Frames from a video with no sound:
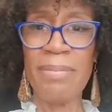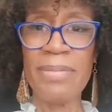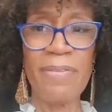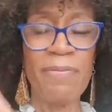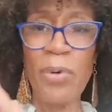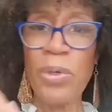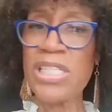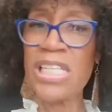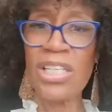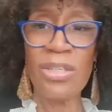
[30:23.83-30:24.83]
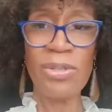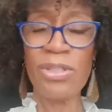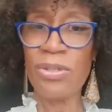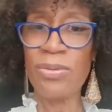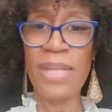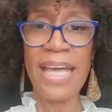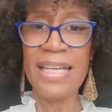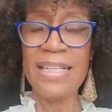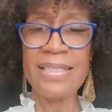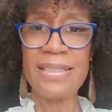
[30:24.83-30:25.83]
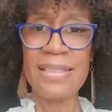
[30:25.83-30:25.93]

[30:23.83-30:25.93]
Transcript: I'm not forcing you to do that.